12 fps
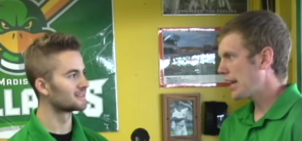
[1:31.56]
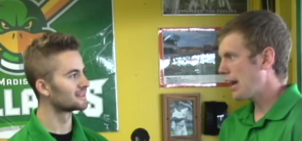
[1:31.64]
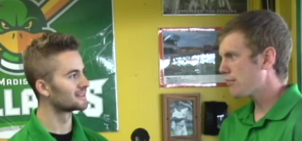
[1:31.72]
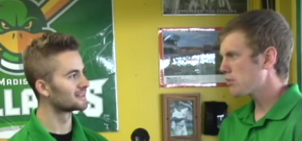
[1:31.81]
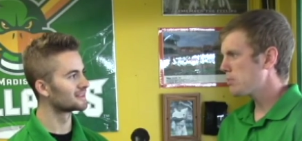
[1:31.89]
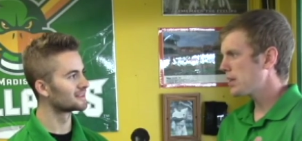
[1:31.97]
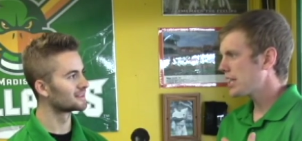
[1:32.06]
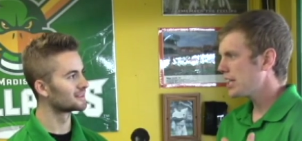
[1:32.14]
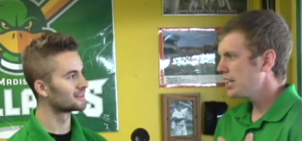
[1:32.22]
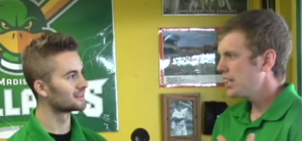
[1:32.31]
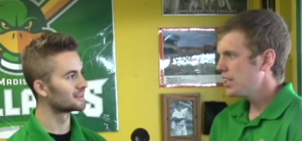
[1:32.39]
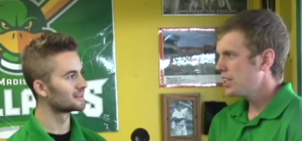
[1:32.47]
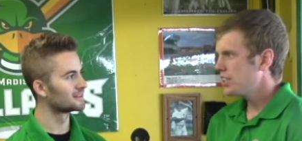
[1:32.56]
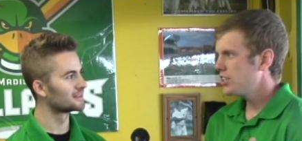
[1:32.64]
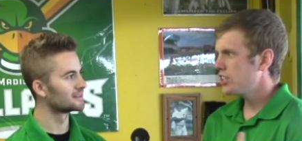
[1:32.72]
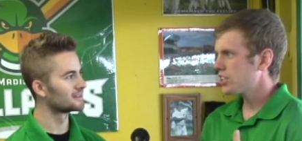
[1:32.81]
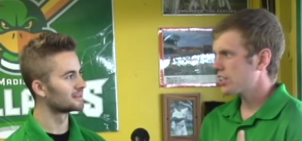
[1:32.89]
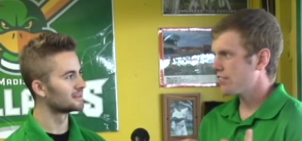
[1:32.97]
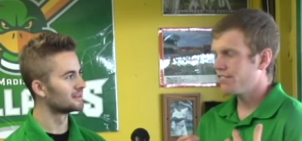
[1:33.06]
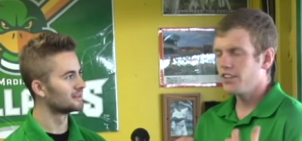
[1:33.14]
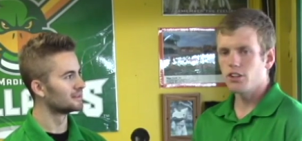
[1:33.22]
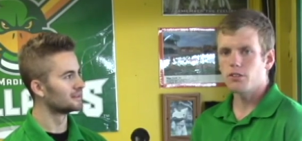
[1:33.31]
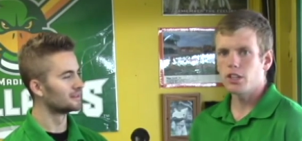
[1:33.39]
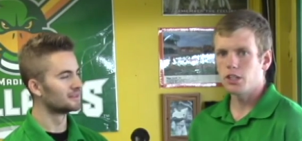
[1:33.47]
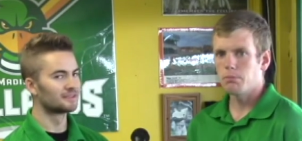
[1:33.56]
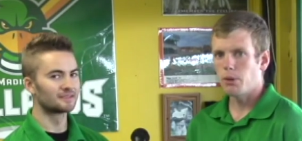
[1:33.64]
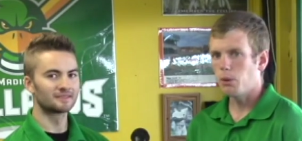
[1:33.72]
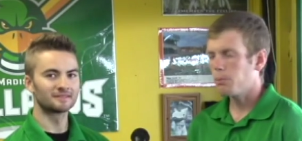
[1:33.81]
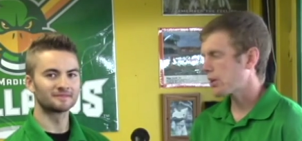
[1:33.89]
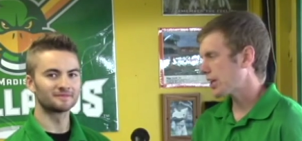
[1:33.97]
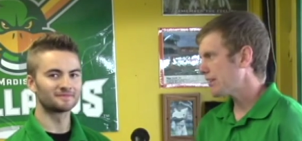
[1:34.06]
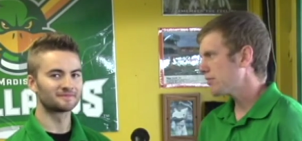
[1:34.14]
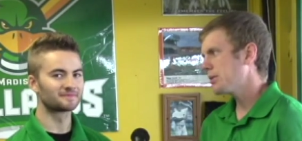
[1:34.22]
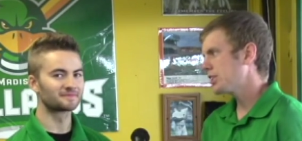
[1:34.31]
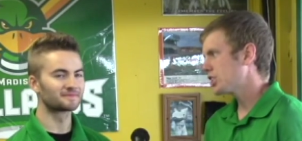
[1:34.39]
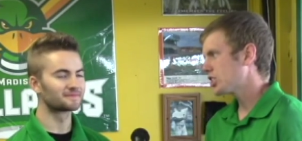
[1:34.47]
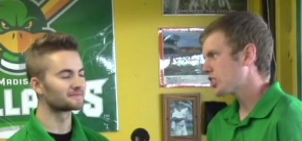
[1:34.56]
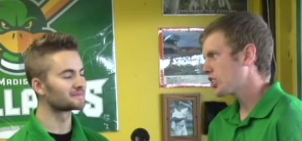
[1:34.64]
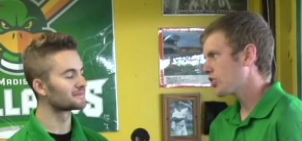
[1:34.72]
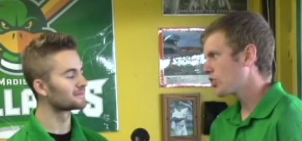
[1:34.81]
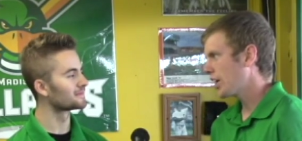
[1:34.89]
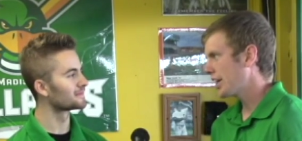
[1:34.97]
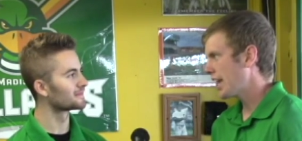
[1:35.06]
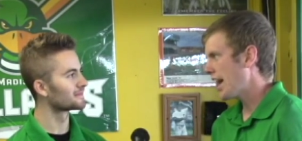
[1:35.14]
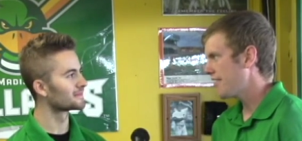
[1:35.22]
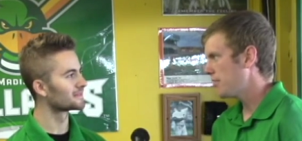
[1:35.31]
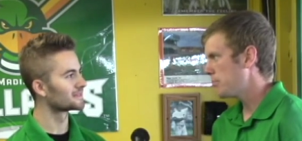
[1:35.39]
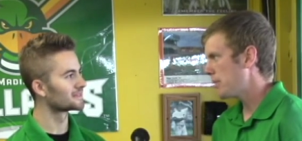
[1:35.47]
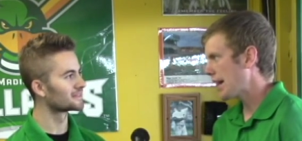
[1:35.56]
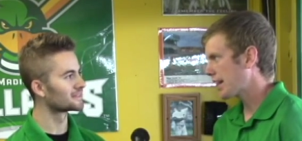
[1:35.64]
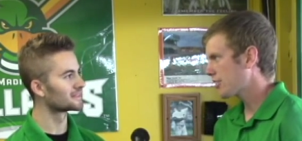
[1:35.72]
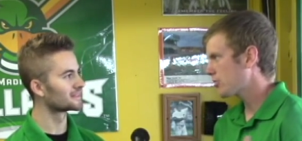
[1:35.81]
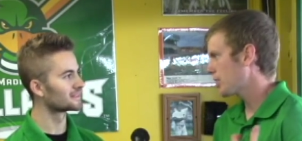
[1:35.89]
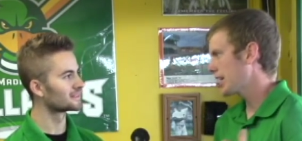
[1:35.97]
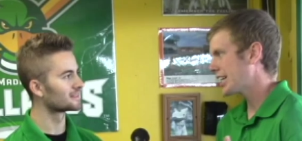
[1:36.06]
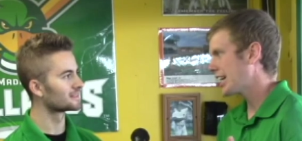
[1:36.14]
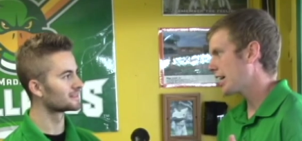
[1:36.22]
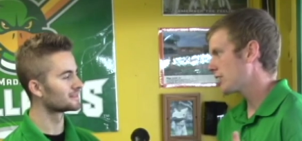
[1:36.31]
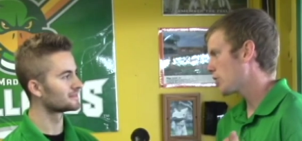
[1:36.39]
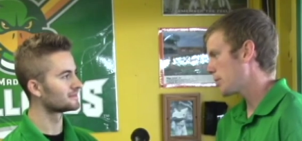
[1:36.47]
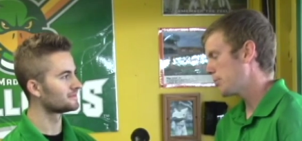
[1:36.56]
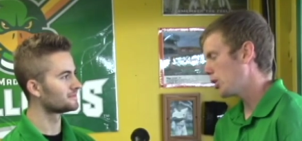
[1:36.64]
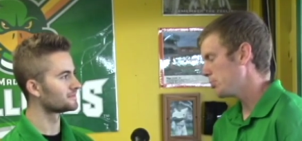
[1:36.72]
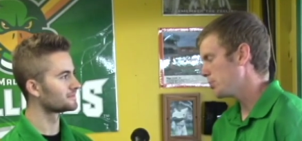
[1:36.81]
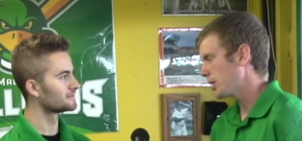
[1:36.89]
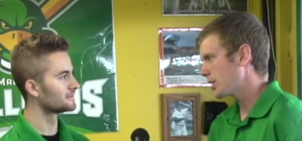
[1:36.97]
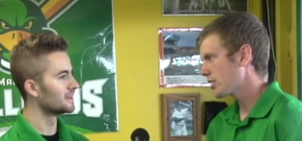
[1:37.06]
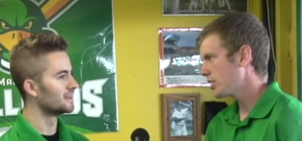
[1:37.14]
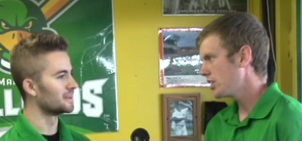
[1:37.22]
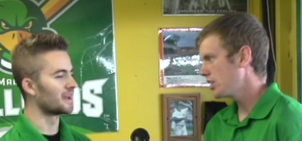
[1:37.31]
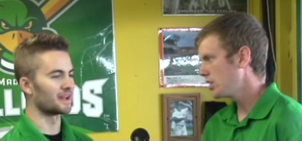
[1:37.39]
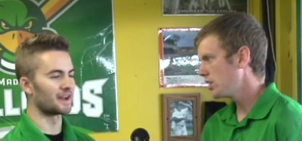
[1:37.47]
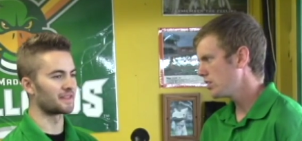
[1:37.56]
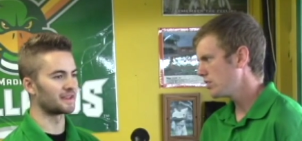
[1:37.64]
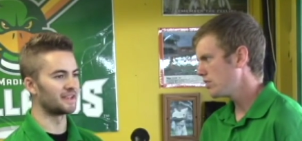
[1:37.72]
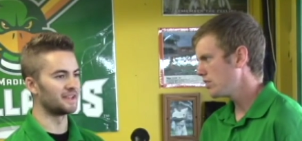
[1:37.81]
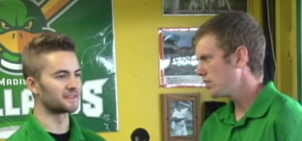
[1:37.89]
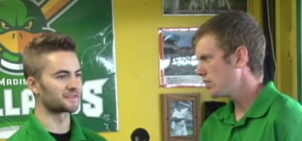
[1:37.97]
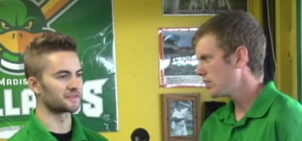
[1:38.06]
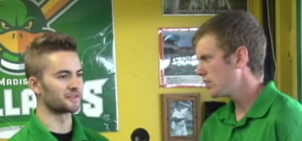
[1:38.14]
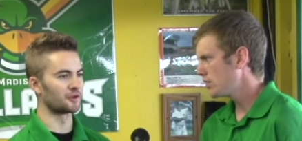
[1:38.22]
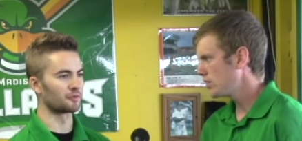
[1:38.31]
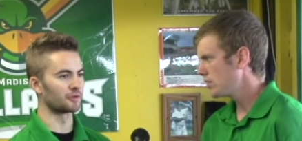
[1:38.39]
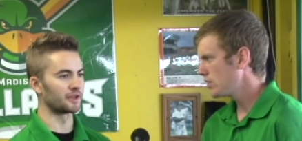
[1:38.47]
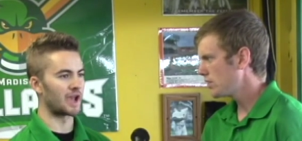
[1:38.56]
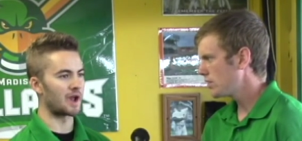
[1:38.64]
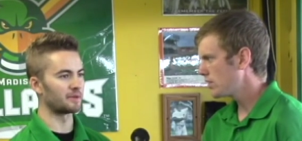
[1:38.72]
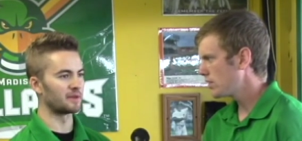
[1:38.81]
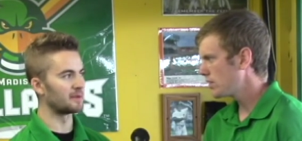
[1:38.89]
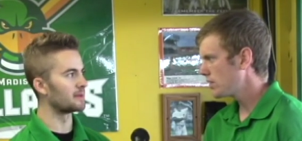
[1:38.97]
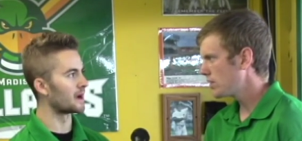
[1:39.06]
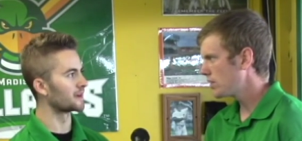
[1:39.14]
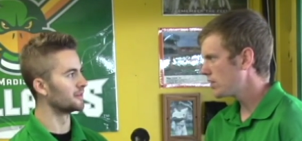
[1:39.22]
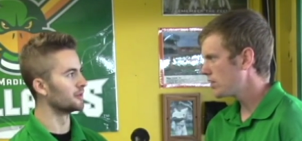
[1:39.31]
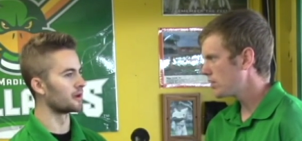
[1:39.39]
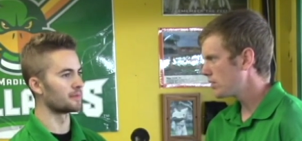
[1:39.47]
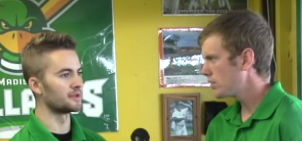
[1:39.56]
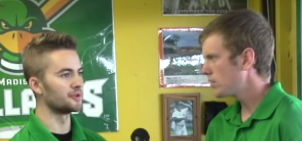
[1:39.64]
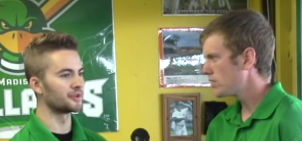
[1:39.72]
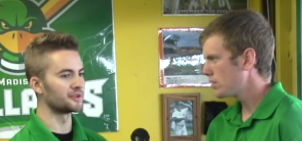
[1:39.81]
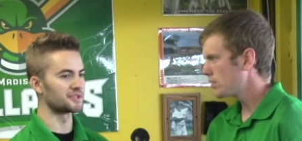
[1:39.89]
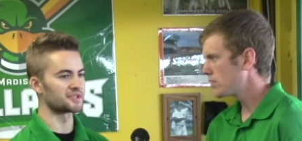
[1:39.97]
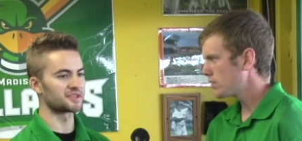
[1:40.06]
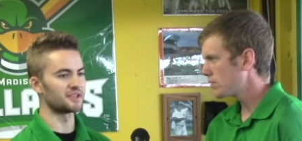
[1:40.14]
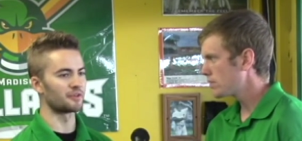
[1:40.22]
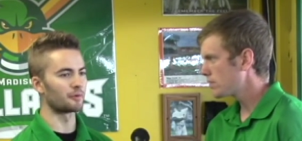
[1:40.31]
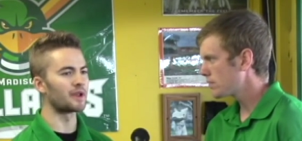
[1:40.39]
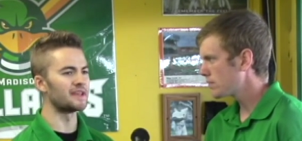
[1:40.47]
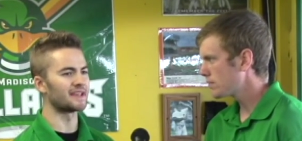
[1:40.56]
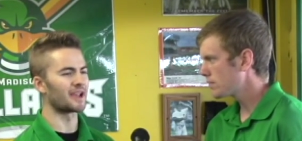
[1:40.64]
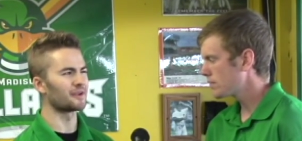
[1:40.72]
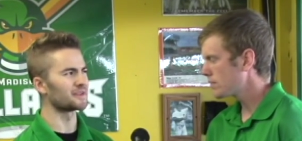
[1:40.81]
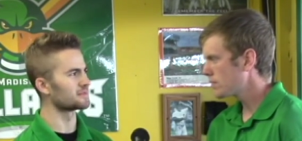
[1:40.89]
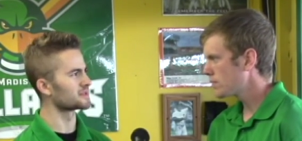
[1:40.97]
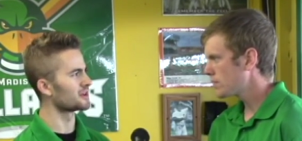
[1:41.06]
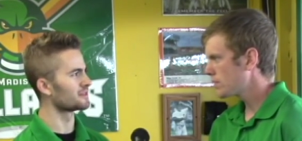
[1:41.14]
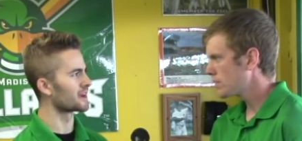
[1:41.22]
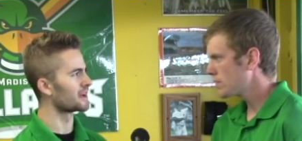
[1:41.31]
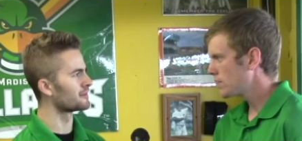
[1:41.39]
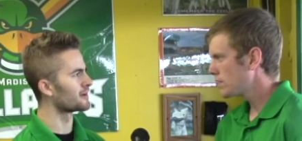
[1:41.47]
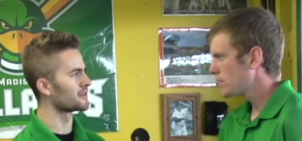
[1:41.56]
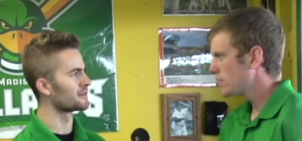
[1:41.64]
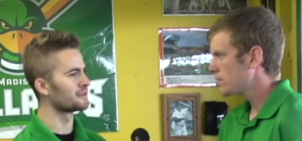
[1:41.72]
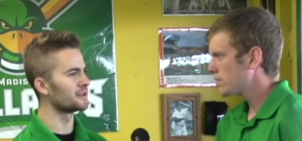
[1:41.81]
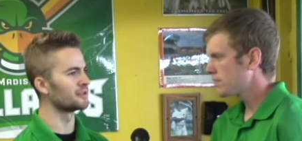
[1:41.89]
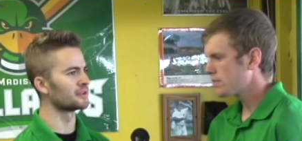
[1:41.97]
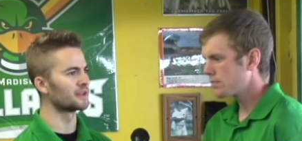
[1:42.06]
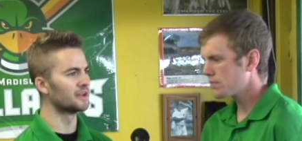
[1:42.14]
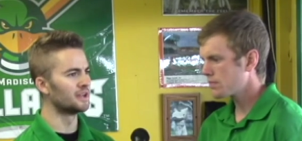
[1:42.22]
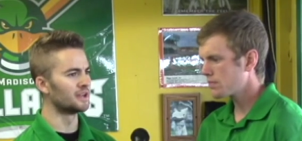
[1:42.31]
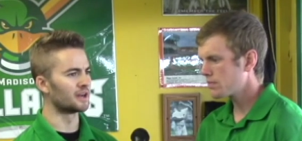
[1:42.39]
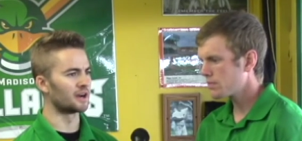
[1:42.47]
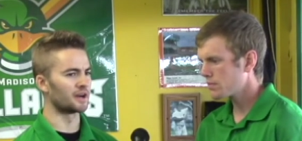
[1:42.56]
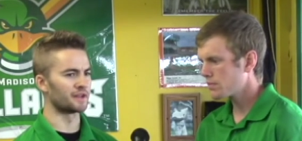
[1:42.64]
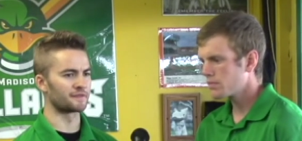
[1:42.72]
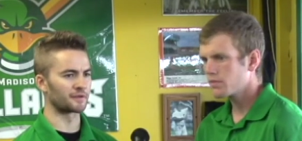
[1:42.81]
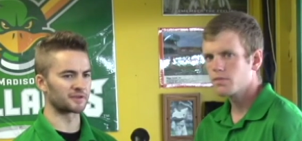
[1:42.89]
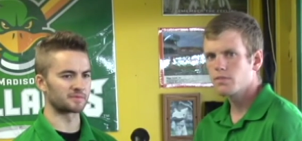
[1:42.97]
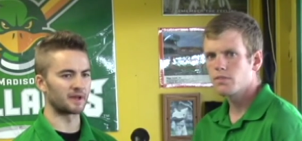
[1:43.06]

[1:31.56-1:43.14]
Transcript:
Speaker 1: everybody just to feel around the ballpark, everybody's just so glad to have him back. Great guy, great ball player.
Speaker 2: Yeah, and I think he's you know really happy to be back too. I mean, you can just see the way he carries himself kind of on the field uh, at first